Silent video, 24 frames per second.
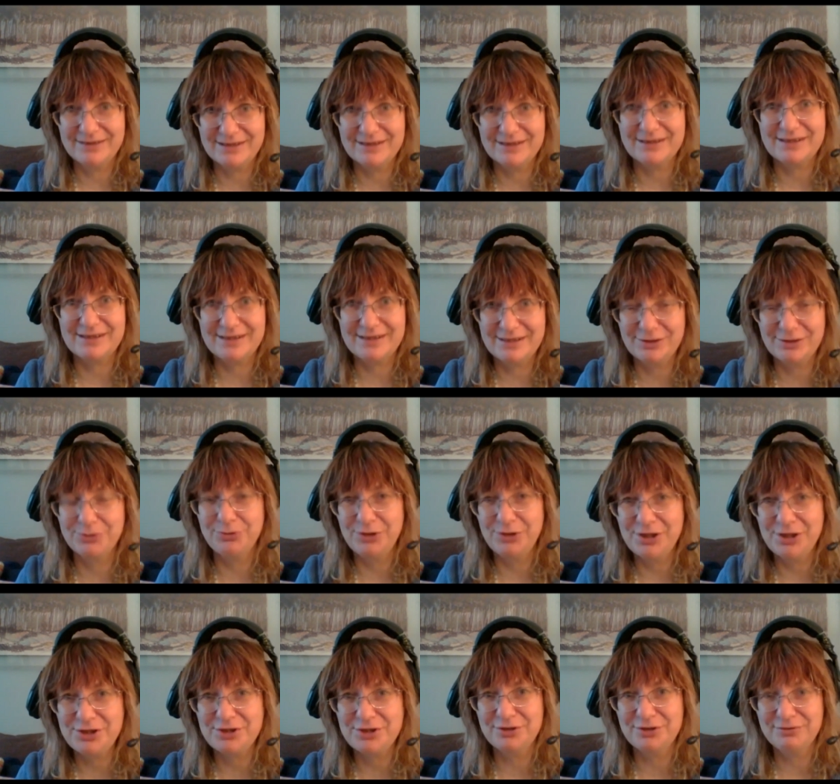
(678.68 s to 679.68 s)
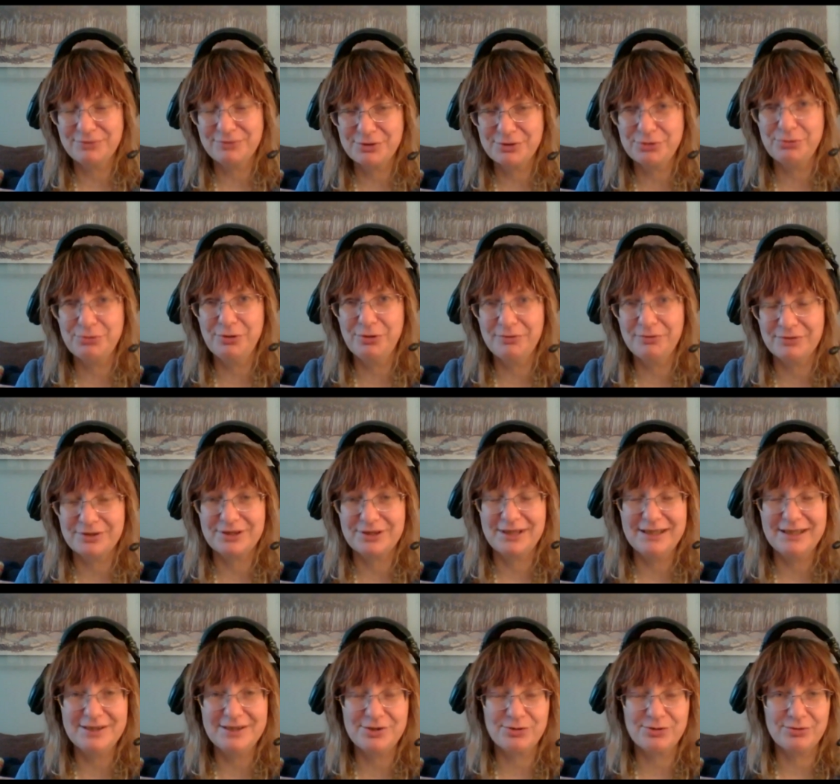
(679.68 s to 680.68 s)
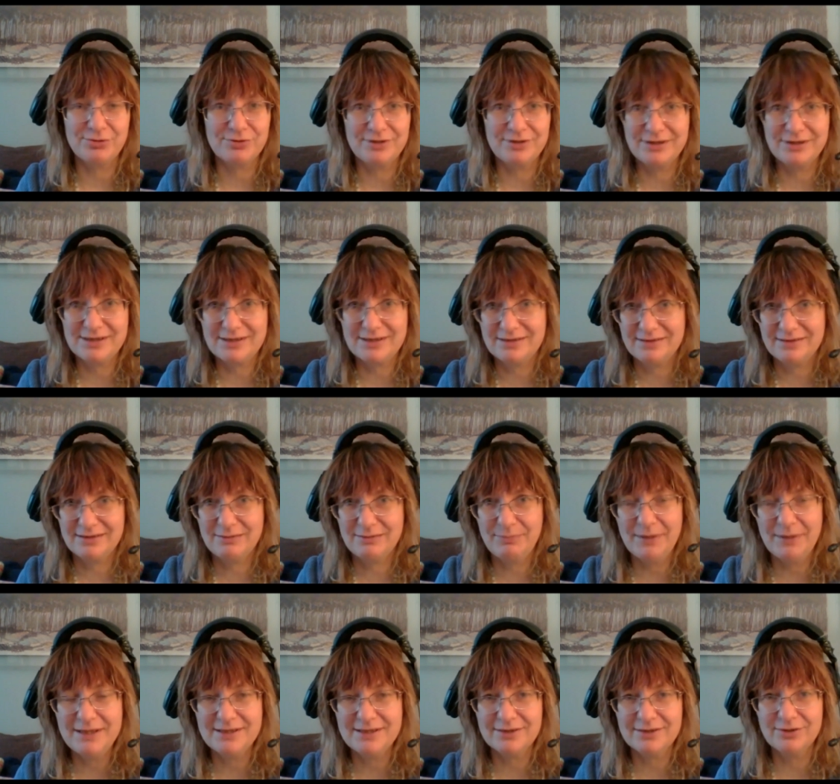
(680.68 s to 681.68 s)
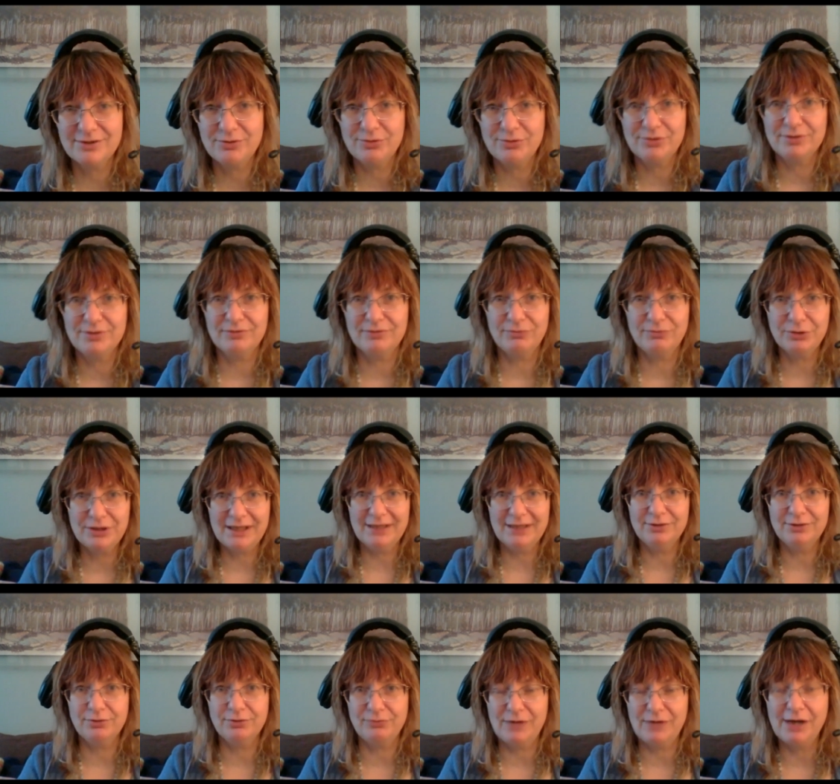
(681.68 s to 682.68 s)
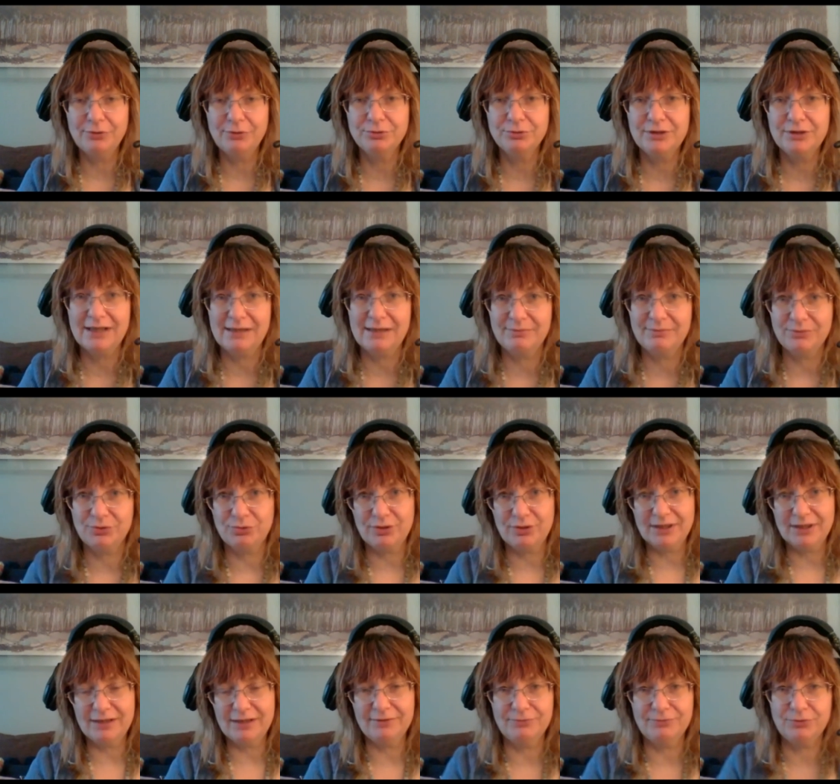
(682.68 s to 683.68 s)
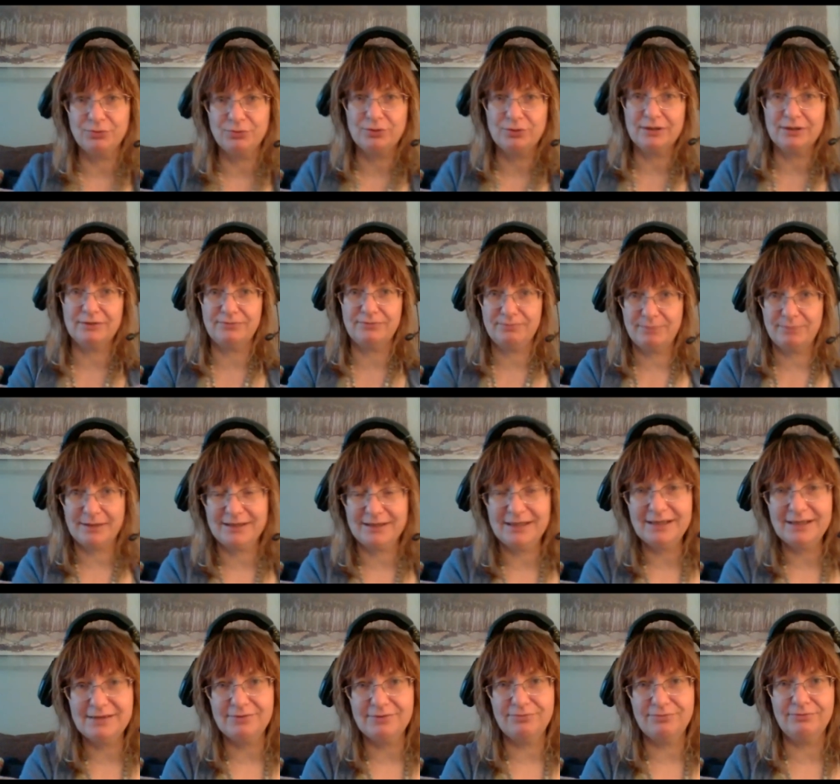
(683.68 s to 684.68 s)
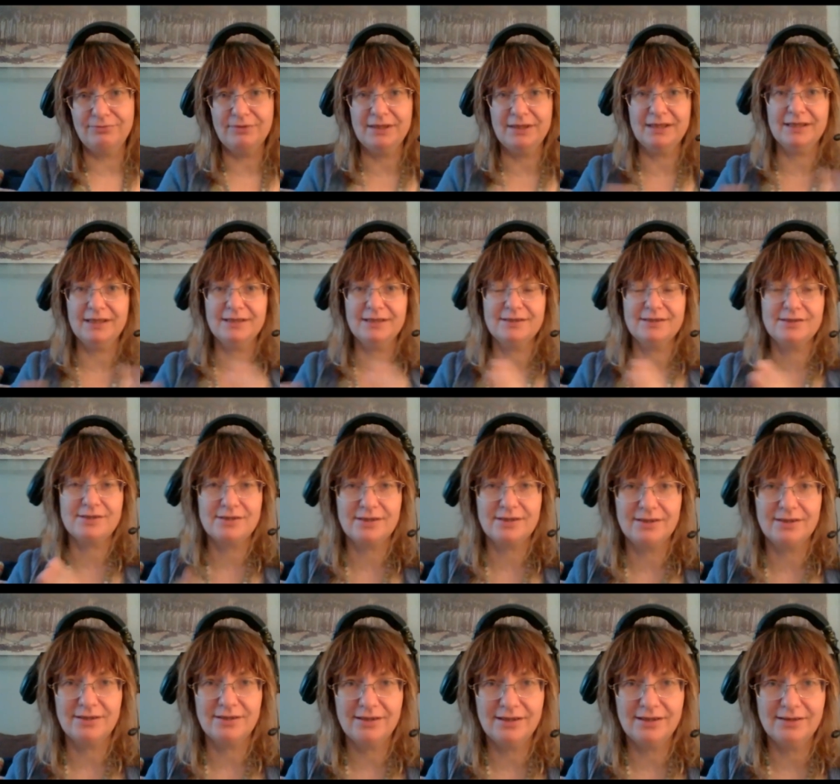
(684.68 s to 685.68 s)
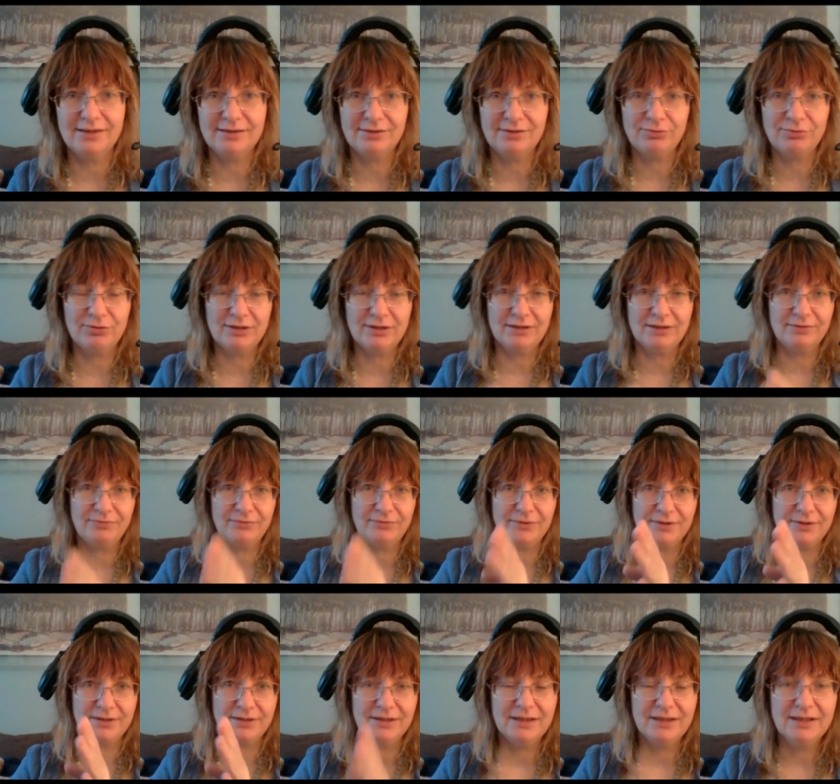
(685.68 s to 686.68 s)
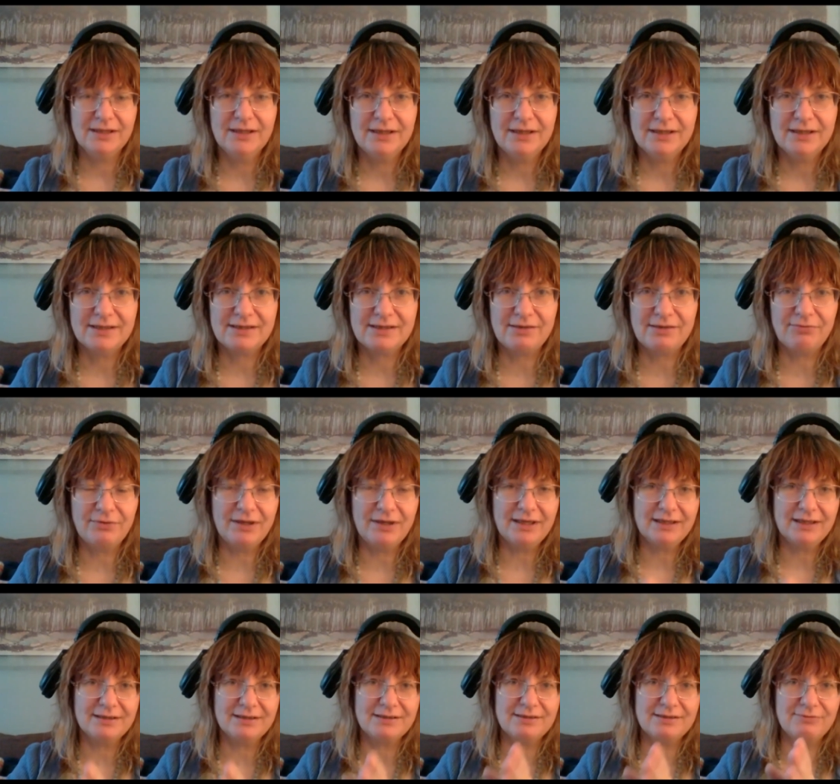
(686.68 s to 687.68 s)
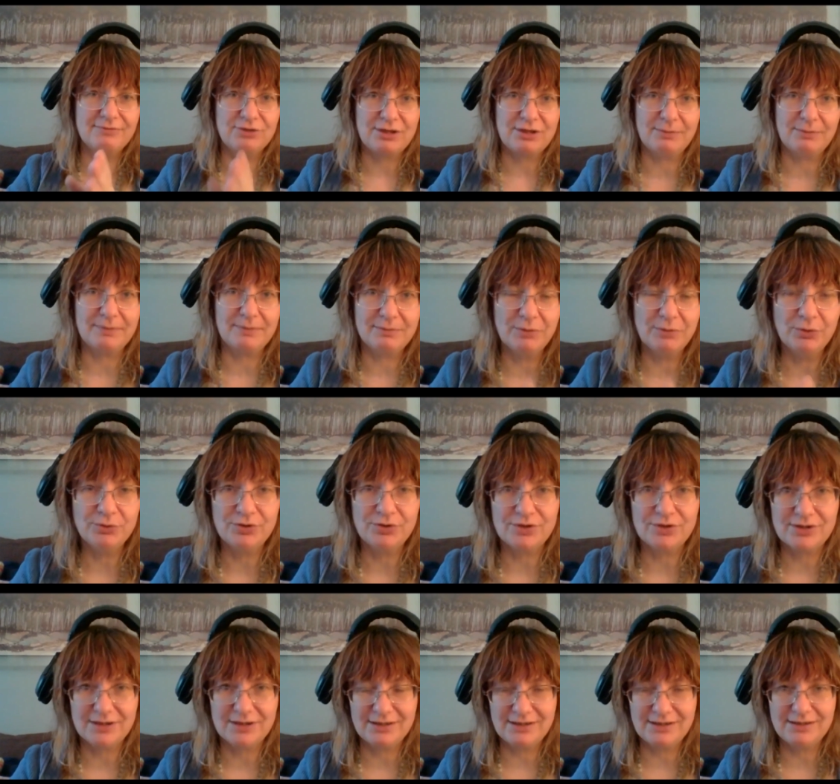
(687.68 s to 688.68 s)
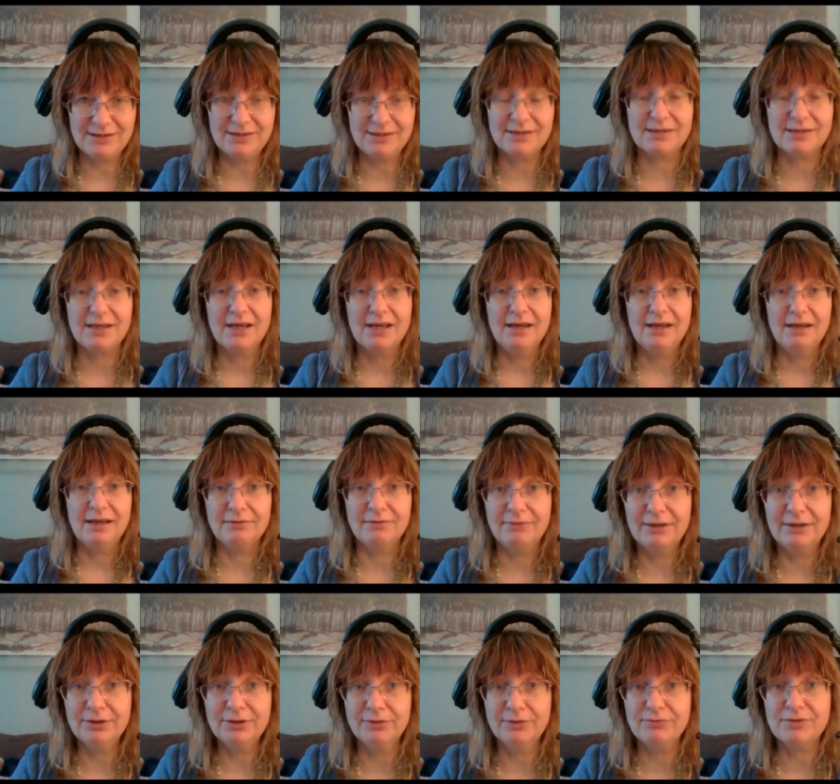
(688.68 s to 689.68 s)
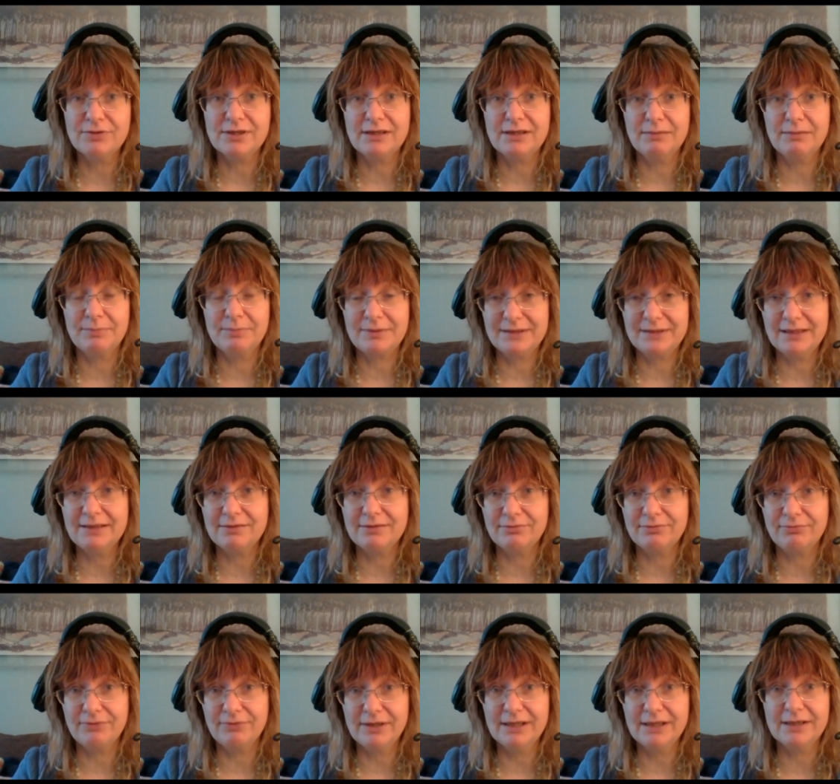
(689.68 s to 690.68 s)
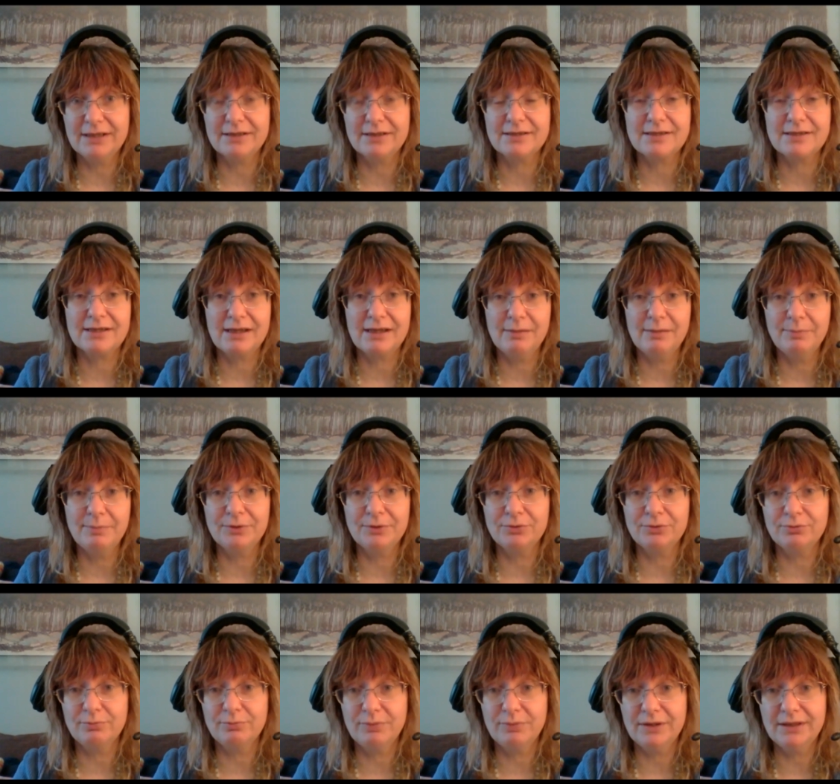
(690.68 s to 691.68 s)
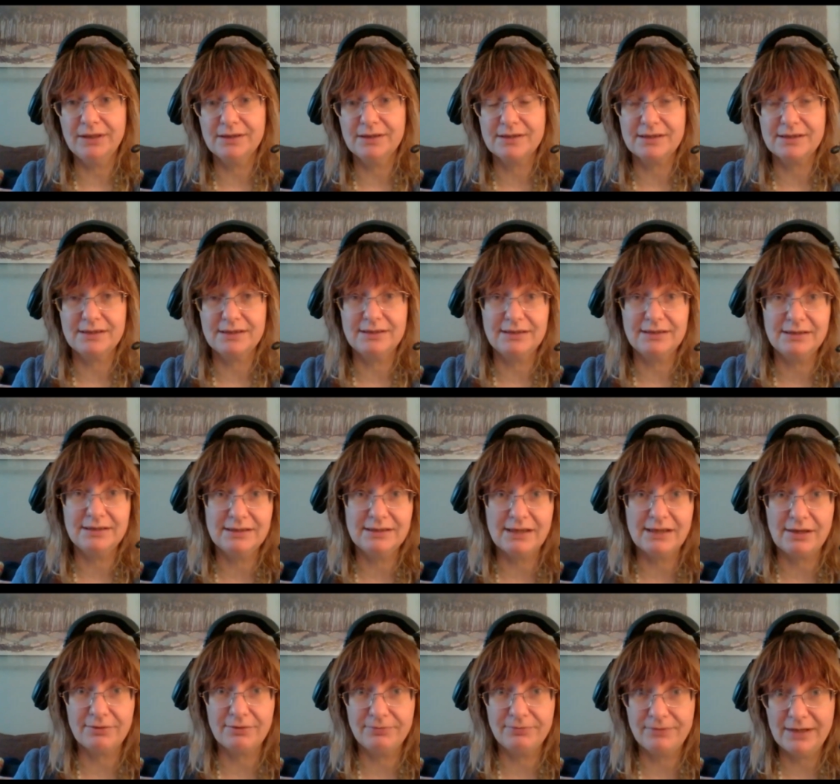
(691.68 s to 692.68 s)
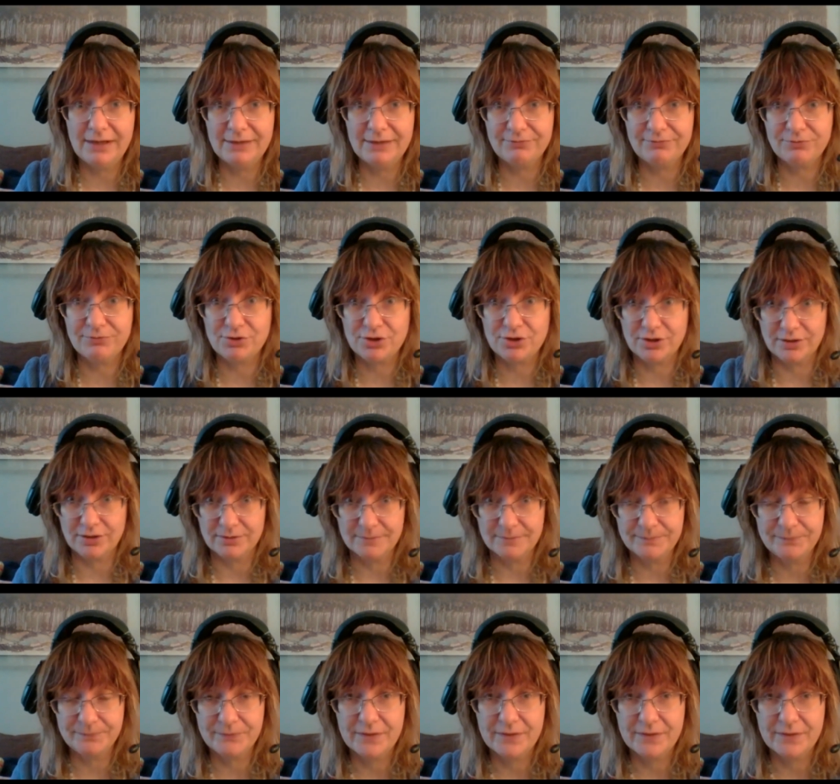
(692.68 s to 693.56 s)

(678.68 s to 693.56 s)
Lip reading: situation with COVID, right? So it's depending on what kind of outcome you have. You have protective variants and you have the variants which are promoting the disease. And one of the protective variants happened to be in the CCR5 gene.